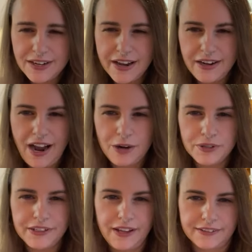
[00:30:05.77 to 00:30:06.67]
And I, I
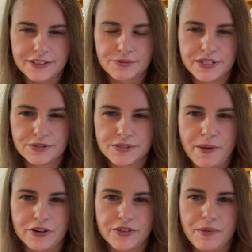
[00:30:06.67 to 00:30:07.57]
really like this one. This one's
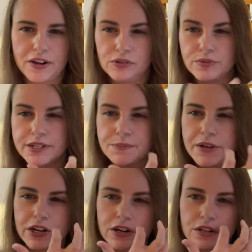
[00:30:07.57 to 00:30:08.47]
better than my old one. It's
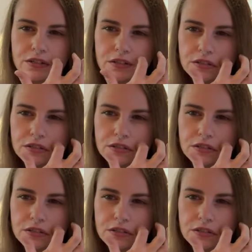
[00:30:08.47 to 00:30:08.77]
bigger.